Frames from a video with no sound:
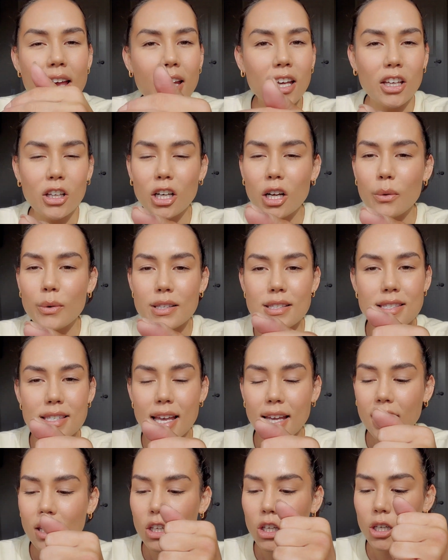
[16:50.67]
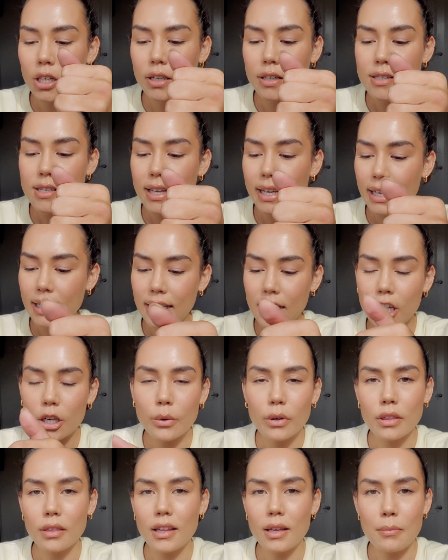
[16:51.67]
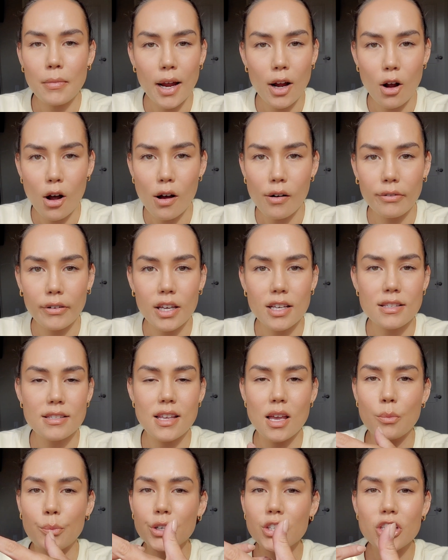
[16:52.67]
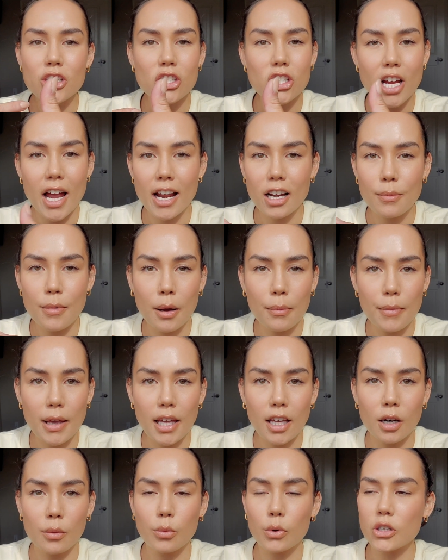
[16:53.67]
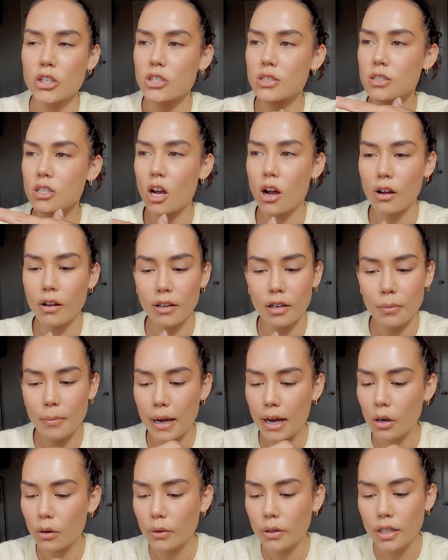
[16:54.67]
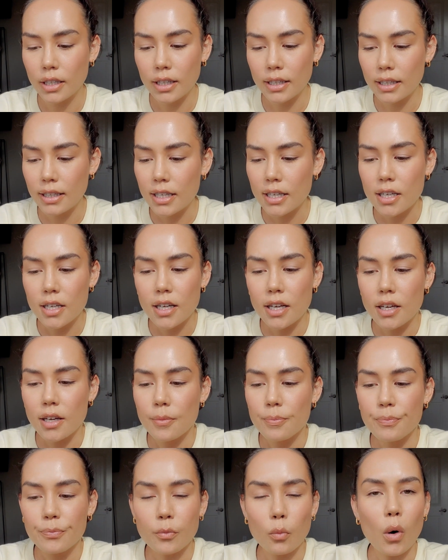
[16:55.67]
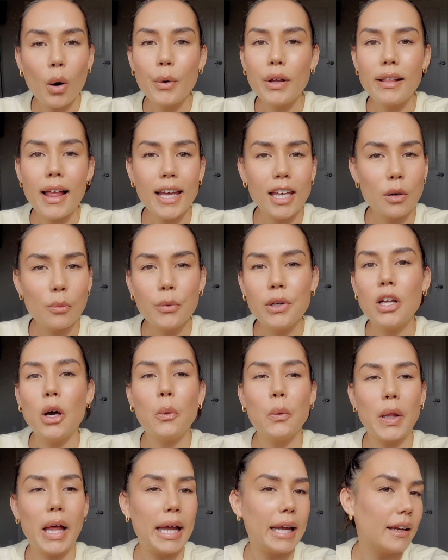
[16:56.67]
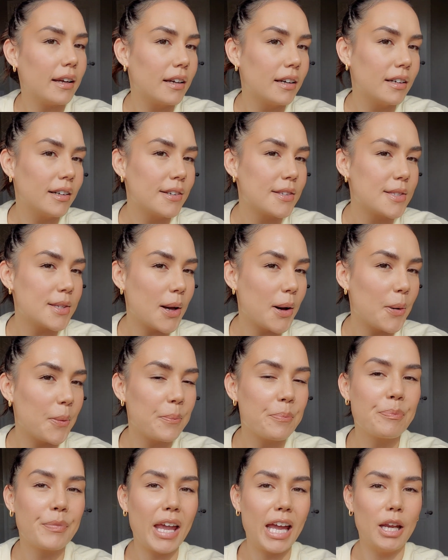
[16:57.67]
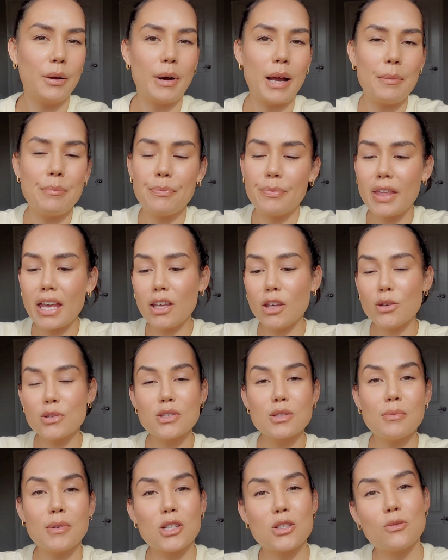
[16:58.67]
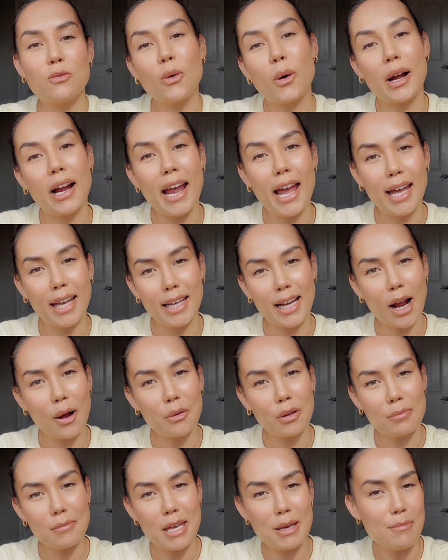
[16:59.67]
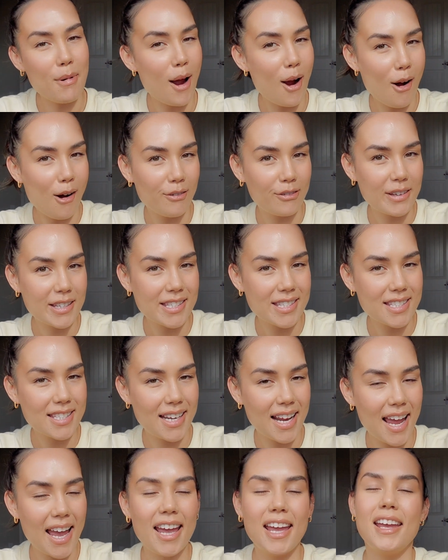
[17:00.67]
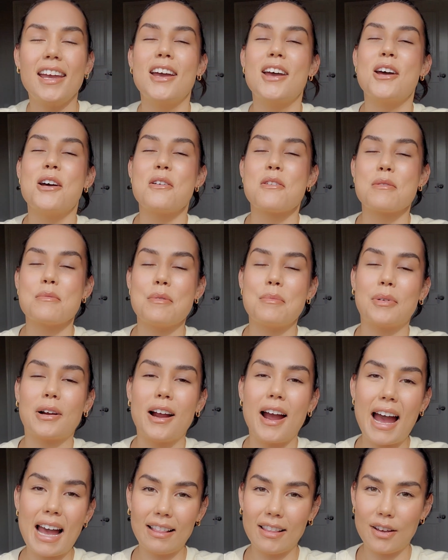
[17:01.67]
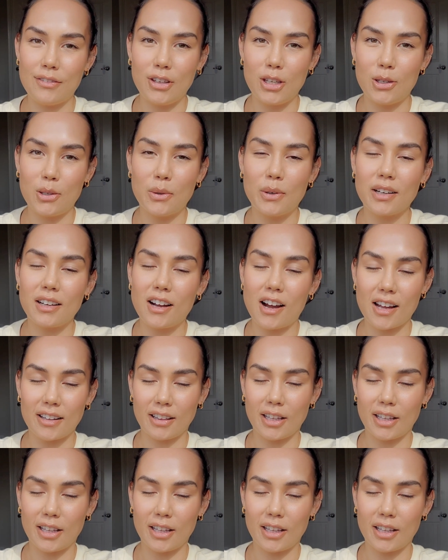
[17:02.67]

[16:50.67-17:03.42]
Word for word: you know, it's like you're in here with, in my office and we're just chatting about makeup. We're just talking about what we like and we don't like. So anyway, thank you so much for hanging out with me in my office today. Remember, I love you, God